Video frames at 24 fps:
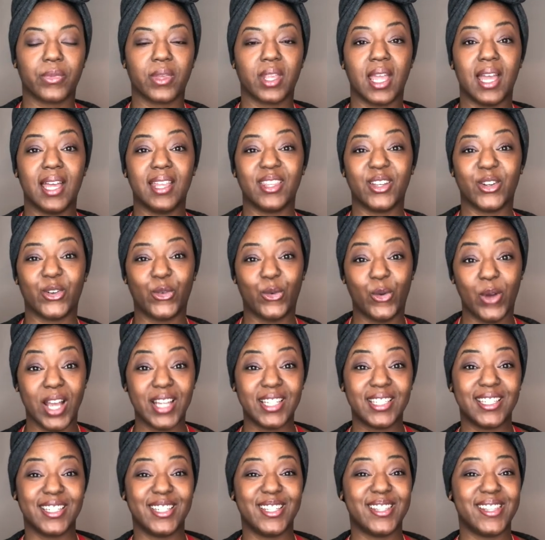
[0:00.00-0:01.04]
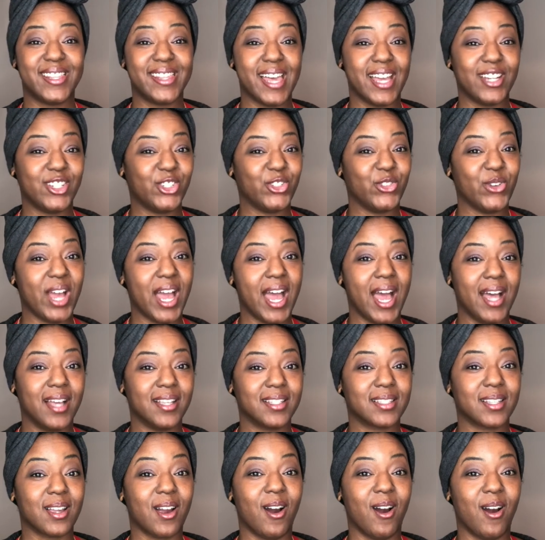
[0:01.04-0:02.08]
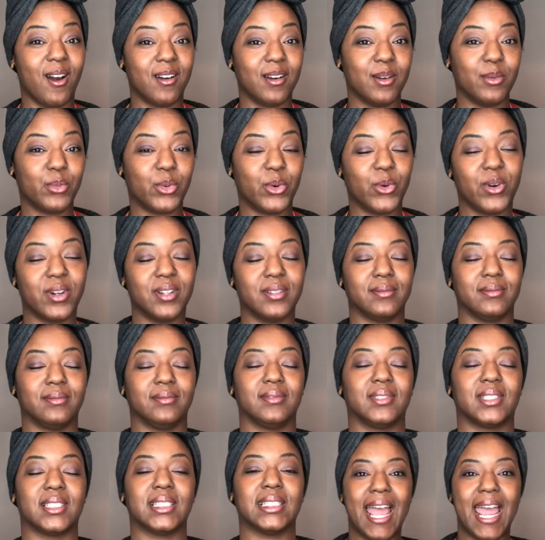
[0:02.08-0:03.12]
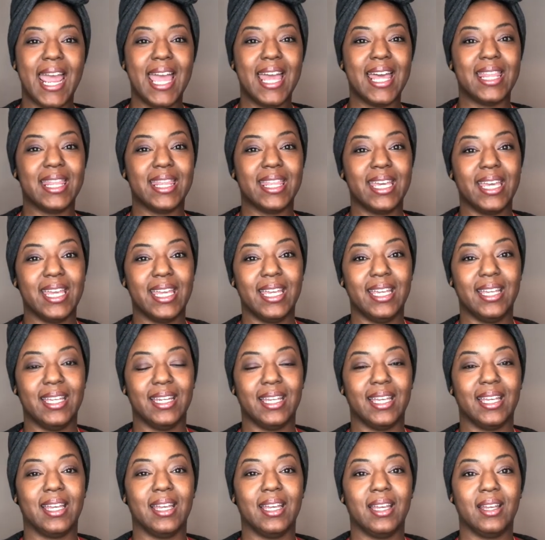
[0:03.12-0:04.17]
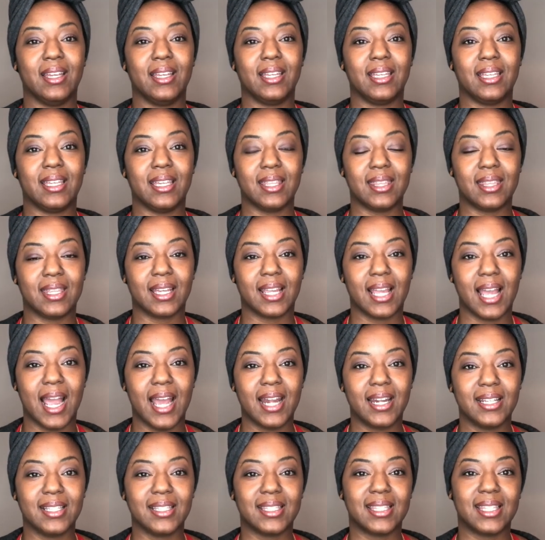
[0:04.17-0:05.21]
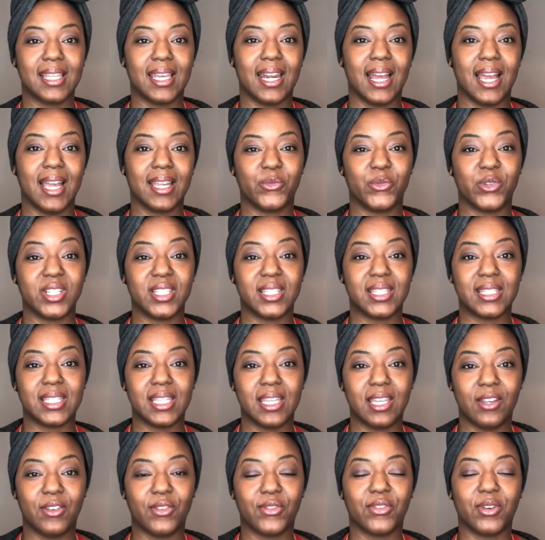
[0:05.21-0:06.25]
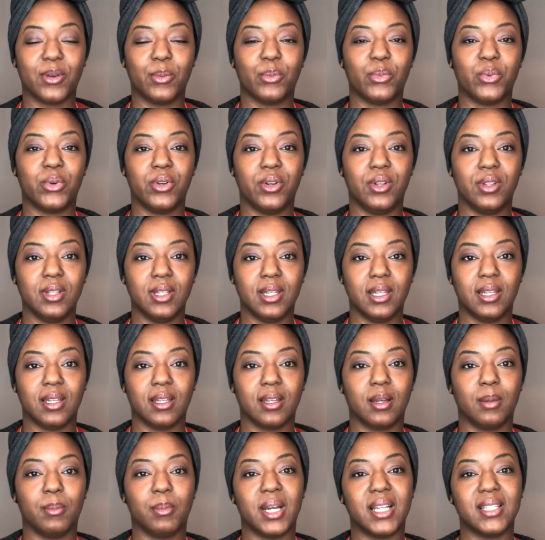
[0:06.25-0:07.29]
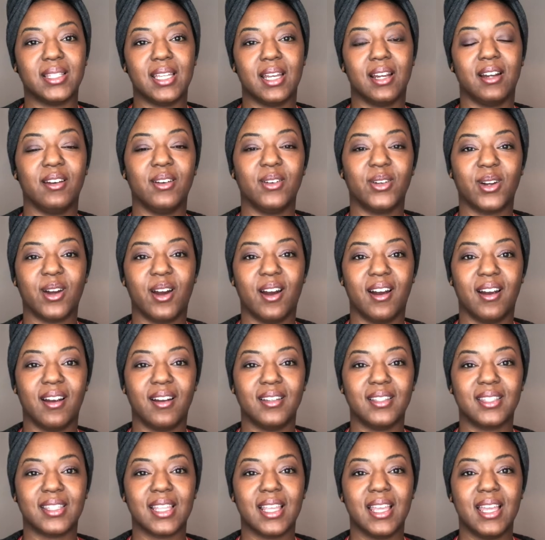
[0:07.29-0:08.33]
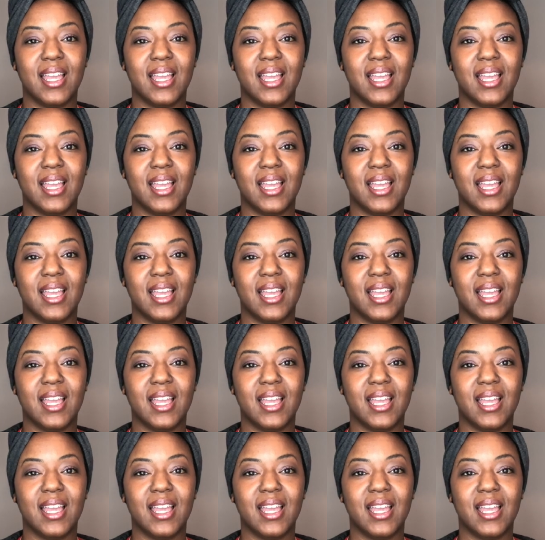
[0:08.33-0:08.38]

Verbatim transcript: and the questions that you ask are important. And then get the guidance that I receive from pulling my tarot cards